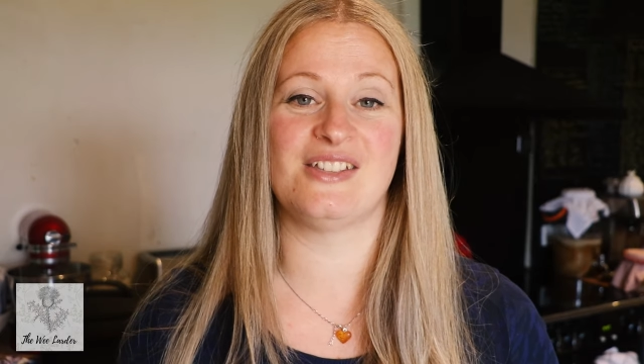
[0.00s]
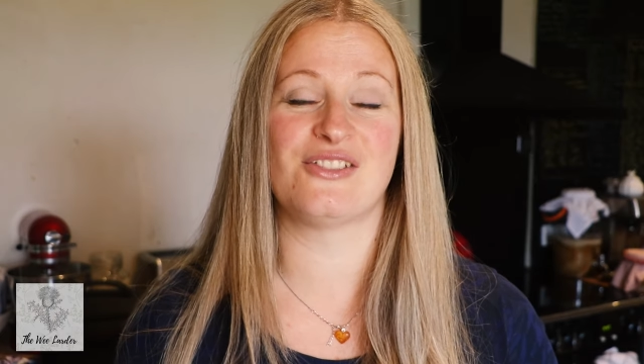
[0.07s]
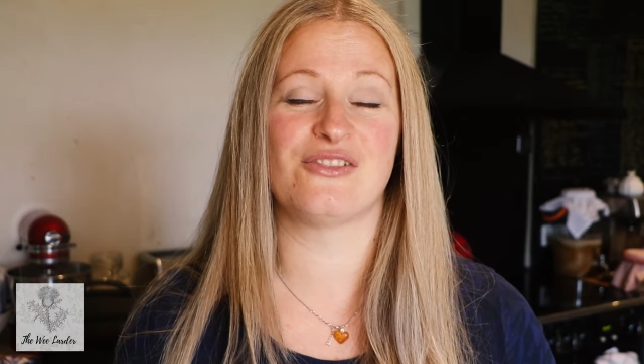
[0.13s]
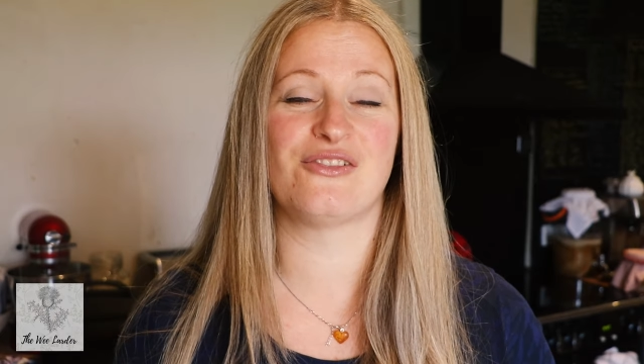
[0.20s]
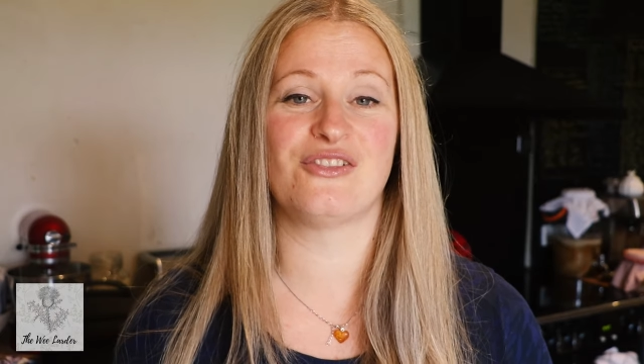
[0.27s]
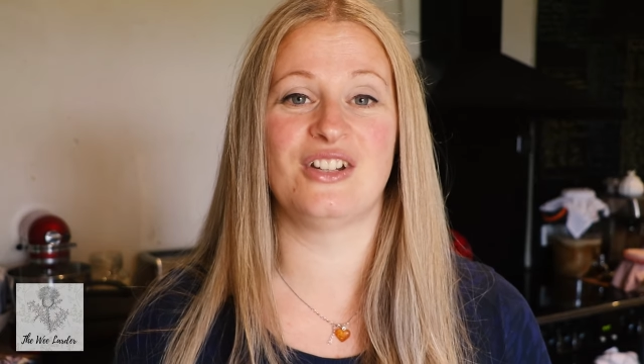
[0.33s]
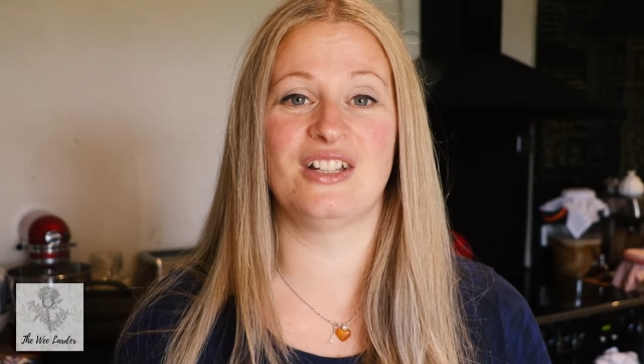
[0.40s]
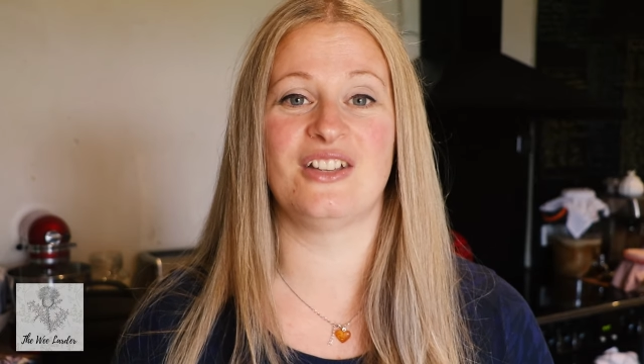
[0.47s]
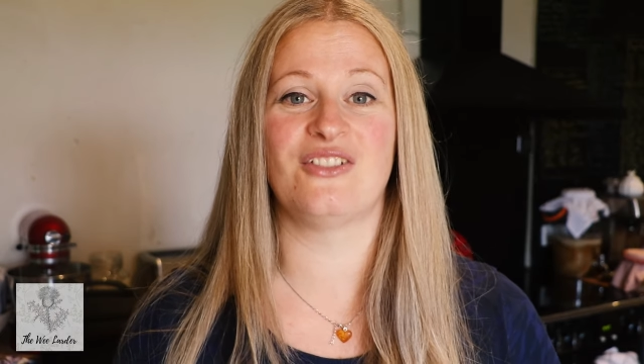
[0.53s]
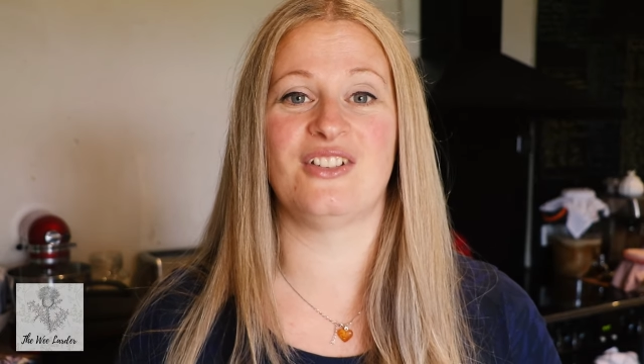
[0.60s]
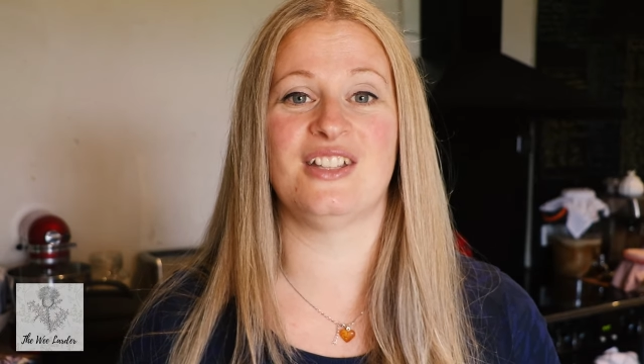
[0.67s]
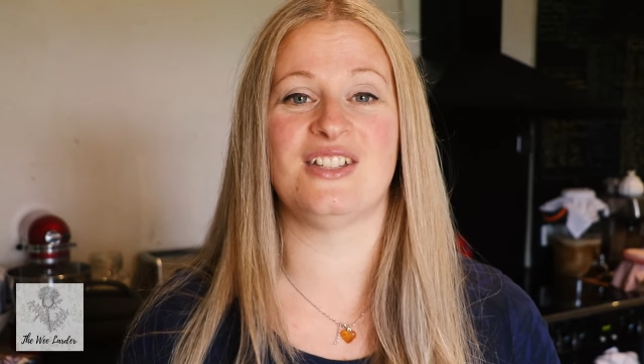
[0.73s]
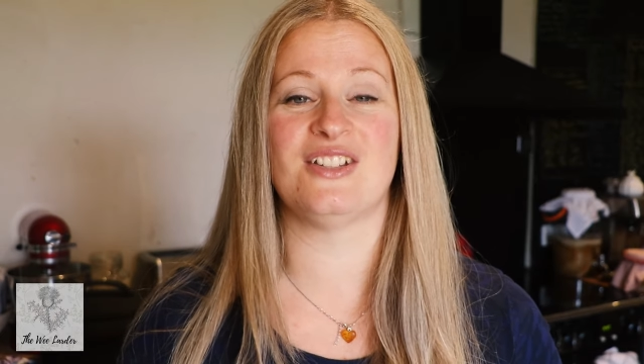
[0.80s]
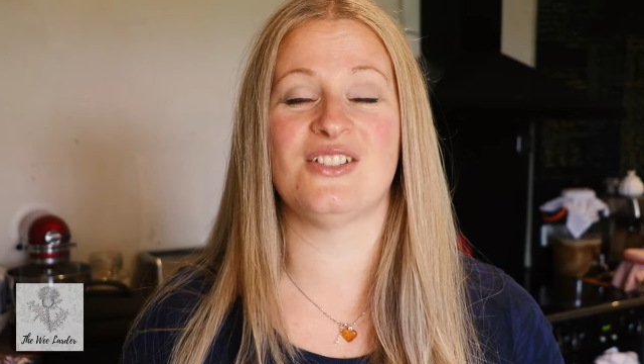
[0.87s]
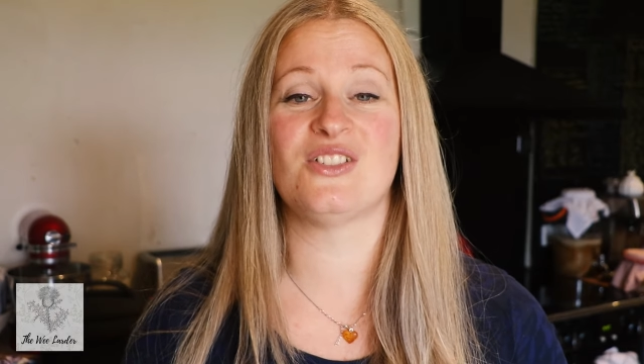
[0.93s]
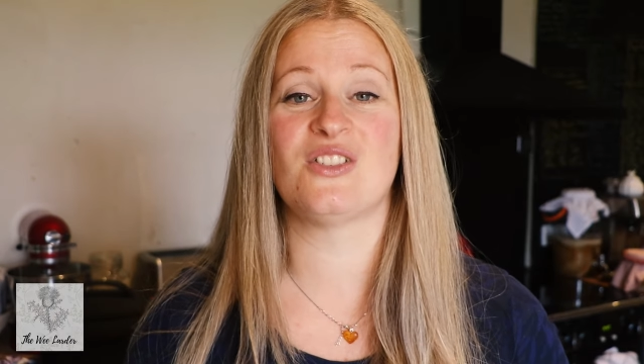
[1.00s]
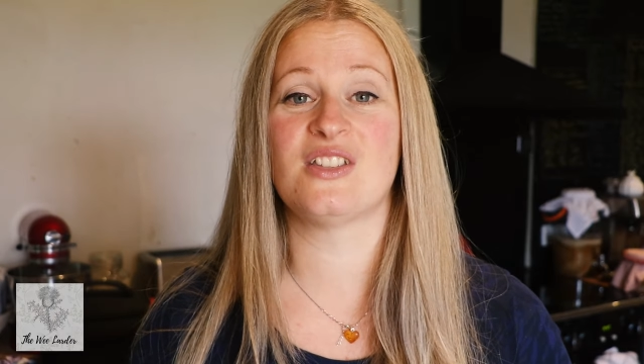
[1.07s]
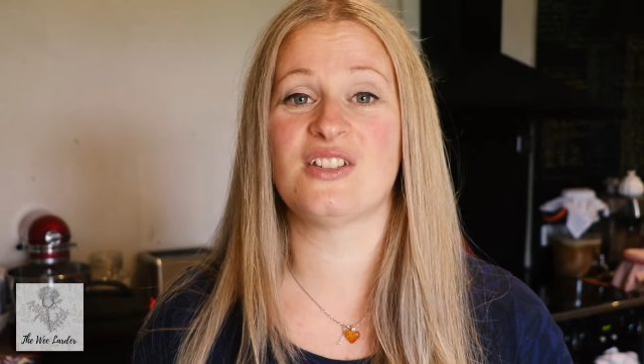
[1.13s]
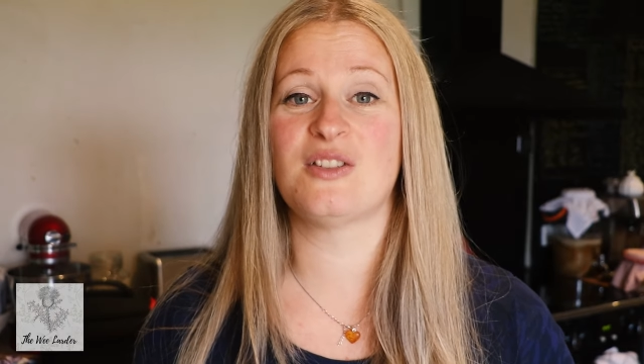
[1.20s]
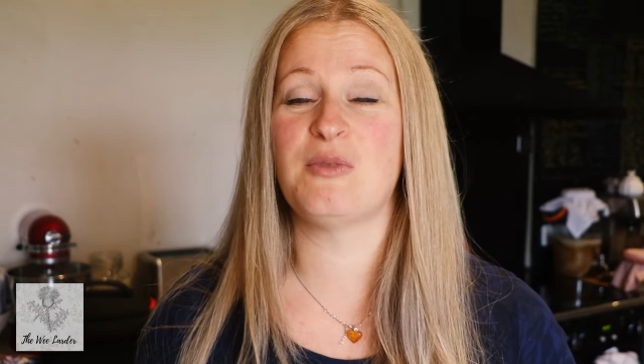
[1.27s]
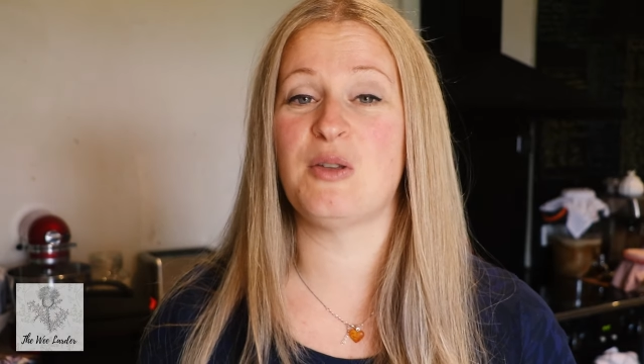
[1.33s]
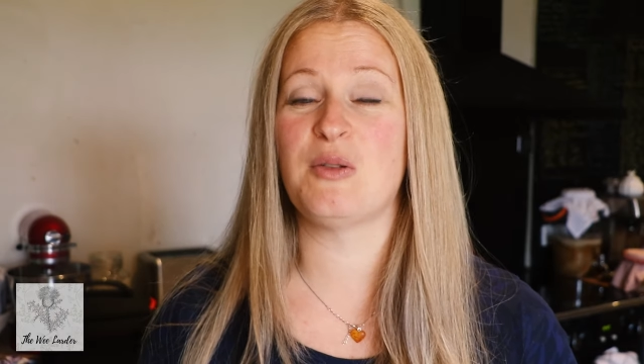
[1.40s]
It's really, really good, so
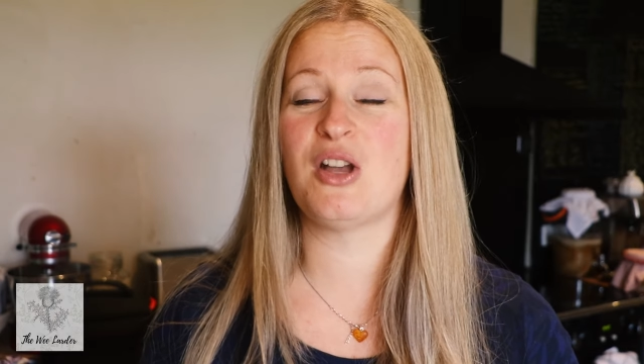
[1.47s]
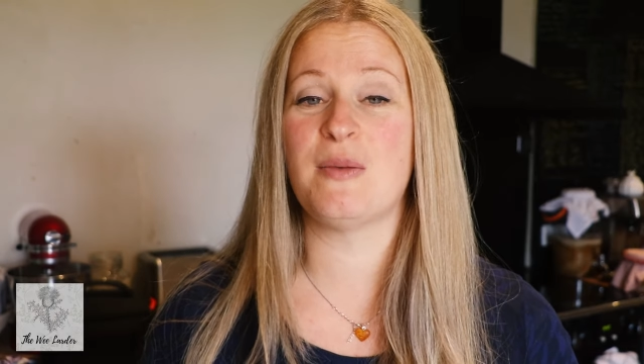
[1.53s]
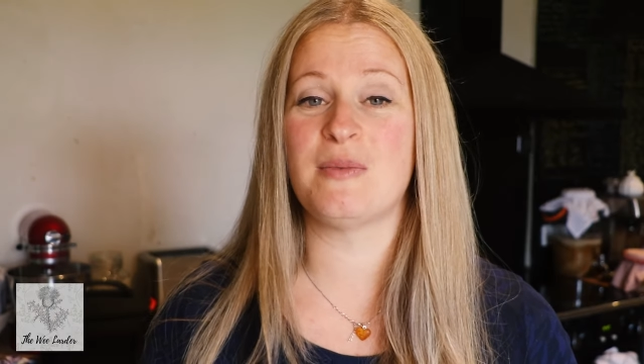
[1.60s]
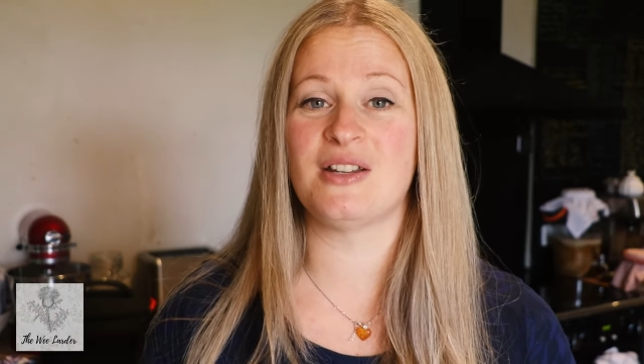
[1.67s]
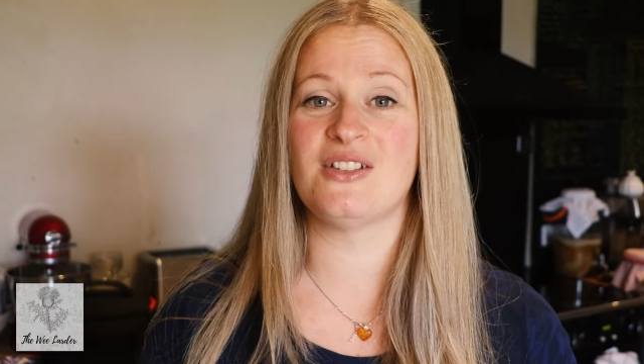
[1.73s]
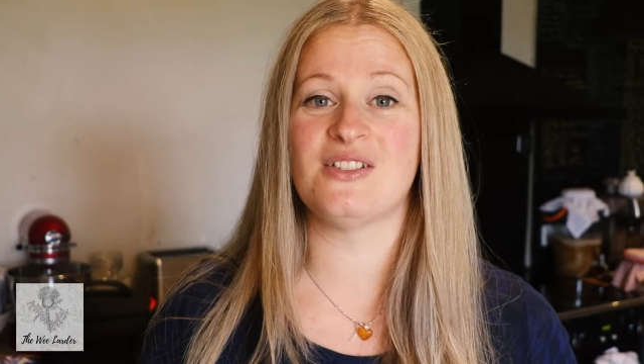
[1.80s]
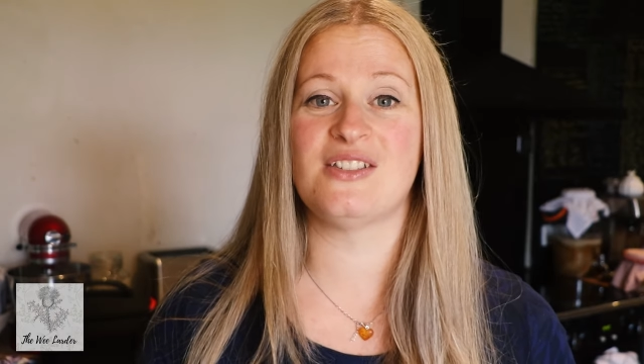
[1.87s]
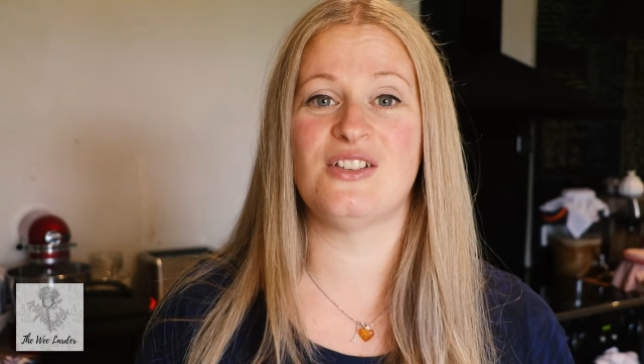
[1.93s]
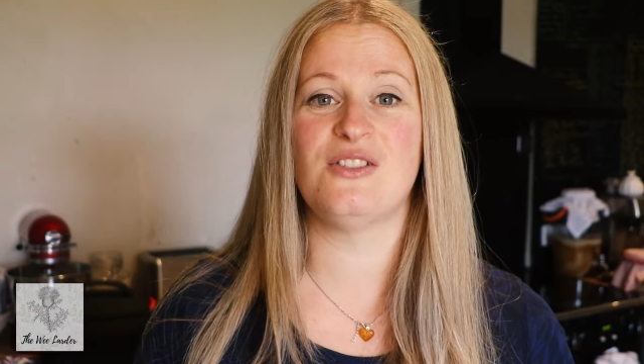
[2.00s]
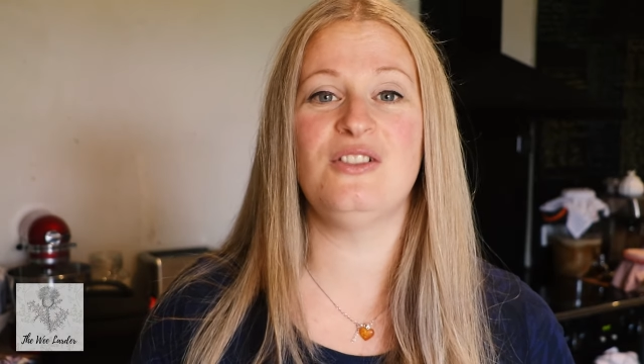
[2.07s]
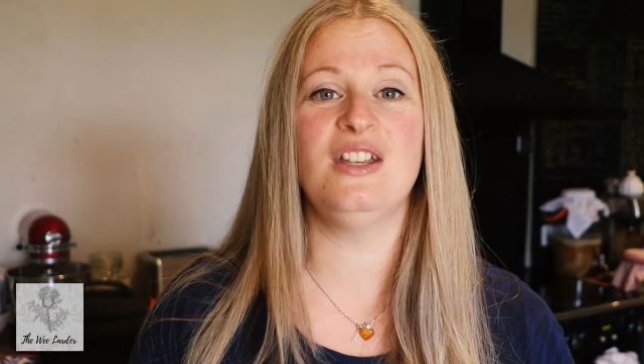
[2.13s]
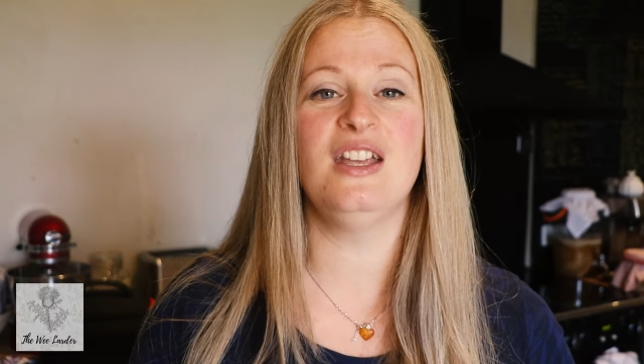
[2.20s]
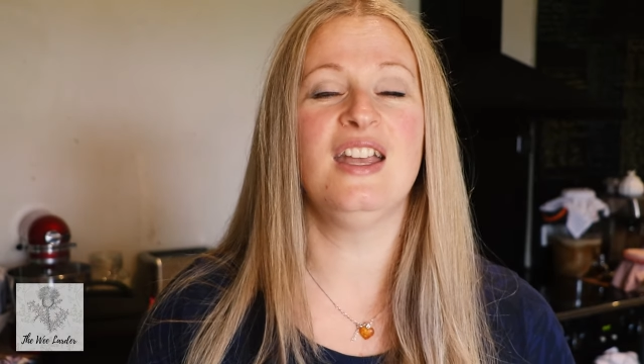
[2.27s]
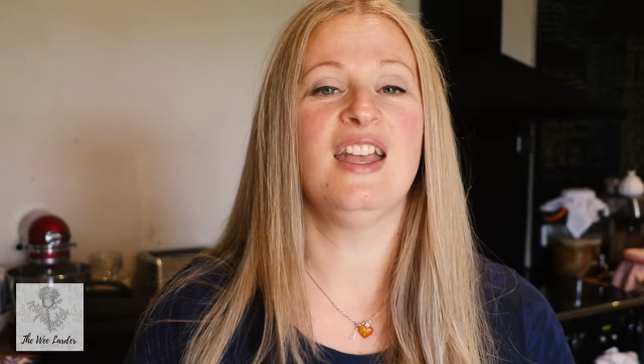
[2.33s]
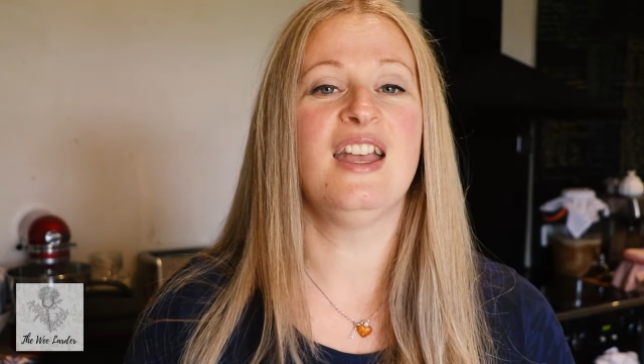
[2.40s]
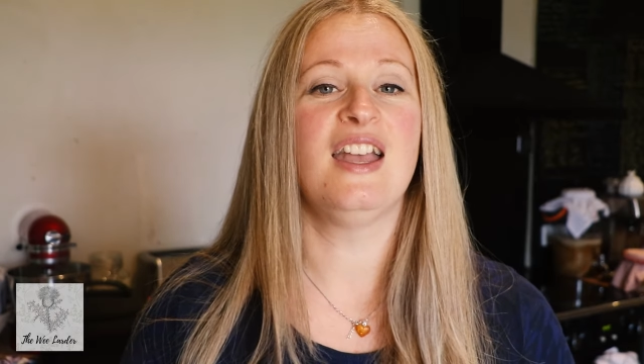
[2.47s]
that's going to be coming out soon.